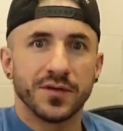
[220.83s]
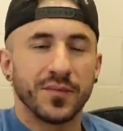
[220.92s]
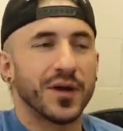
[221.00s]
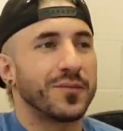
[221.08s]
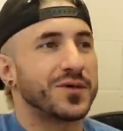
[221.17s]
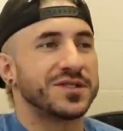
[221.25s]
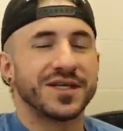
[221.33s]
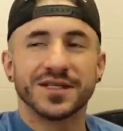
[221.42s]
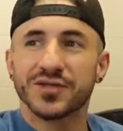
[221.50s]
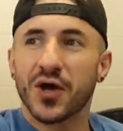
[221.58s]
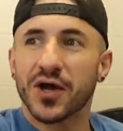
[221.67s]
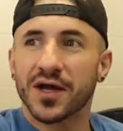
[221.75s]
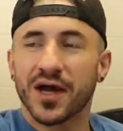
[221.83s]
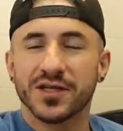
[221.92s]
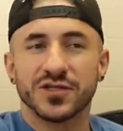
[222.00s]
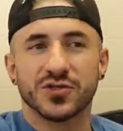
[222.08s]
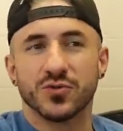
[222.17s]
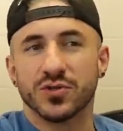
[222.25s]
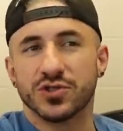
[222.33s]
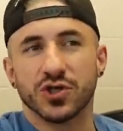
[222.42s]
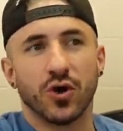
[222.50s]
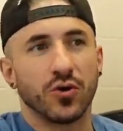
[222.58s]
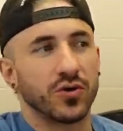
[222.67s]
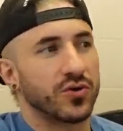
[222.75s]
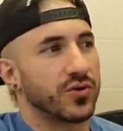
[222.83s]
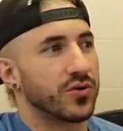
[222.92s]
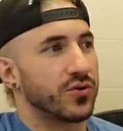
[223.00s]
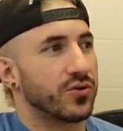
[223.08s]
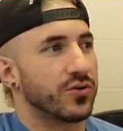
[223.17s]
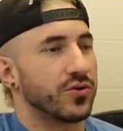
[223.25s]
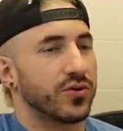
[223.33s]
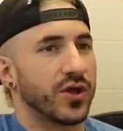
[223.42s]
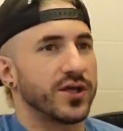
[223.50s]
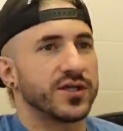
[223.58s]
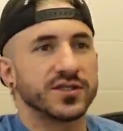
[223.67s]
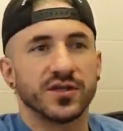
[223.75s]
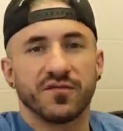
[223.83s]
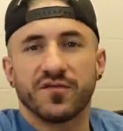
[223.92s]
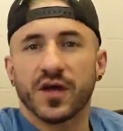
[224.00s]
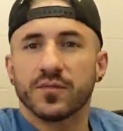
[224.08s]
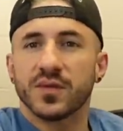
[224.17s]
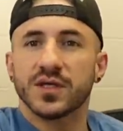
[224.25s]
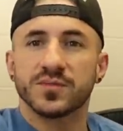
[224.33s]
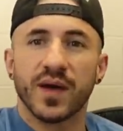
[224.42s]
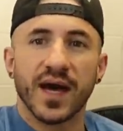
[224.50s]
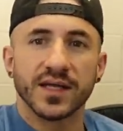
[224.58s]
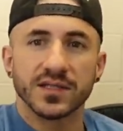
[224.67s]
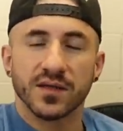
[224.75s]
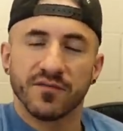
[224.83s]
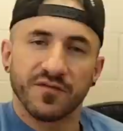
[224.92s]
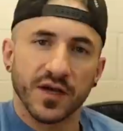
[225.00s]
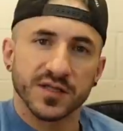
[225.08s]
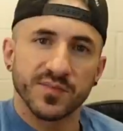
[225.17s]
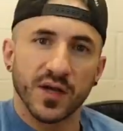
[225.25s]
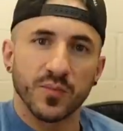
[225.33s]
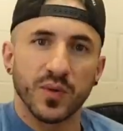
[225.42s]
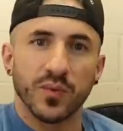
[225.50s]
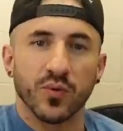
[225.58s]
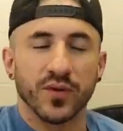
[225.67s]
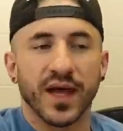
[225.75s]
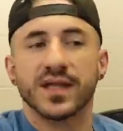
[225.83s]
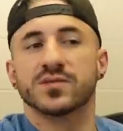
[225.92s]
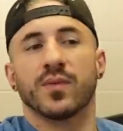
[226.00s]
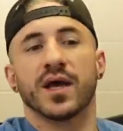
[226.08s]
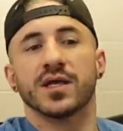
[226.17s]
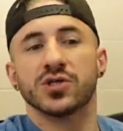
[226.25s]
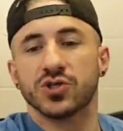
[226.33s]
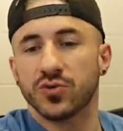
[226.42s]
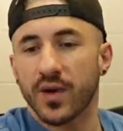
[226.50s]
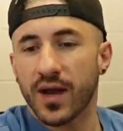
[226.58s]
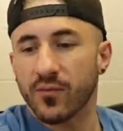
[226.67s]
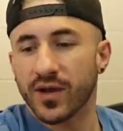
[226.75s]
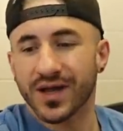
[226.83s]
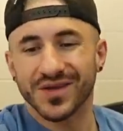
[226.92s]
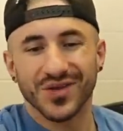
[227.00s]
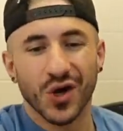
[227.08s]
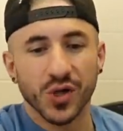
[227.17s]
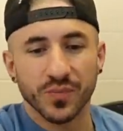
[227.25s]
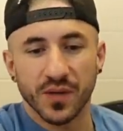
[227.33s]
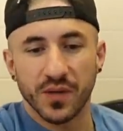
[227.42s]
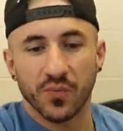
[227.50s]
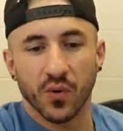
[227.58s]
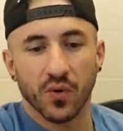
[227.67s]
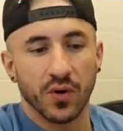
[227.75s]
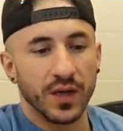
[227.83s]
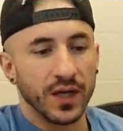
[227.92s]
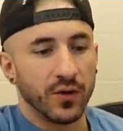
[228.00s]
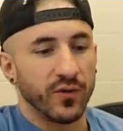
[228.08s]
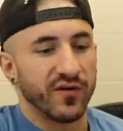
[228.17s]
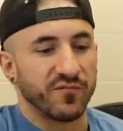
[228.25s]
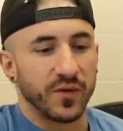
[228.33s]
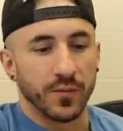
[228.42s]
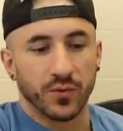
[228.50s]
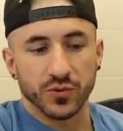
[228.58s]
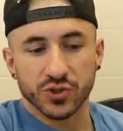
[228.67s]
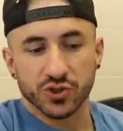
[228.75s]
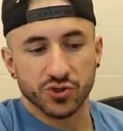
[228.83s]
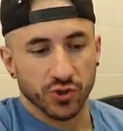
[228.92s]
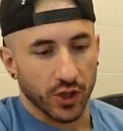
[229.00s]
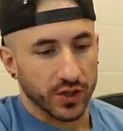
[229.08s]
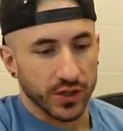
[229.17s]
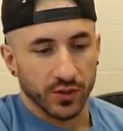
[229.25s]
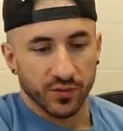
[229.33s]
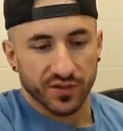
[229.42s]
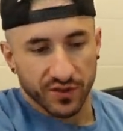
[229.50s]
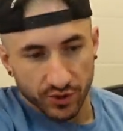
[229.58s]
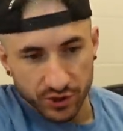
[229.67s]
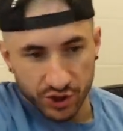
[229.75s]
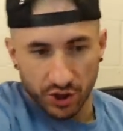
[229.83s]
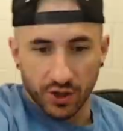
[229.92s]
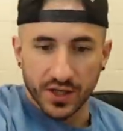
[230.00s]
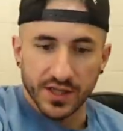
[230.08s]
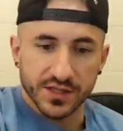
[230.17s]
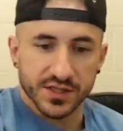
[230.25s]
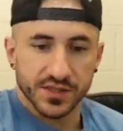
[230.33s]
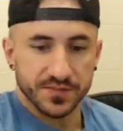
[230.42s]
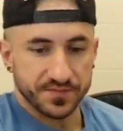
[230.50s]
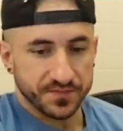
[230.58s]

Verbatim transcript: Man, I'm on TikTok. I just do a joke it doesn't affect me as bad as it affects many people, and that's my issue, right? We got young people, we have people struggling with their journeys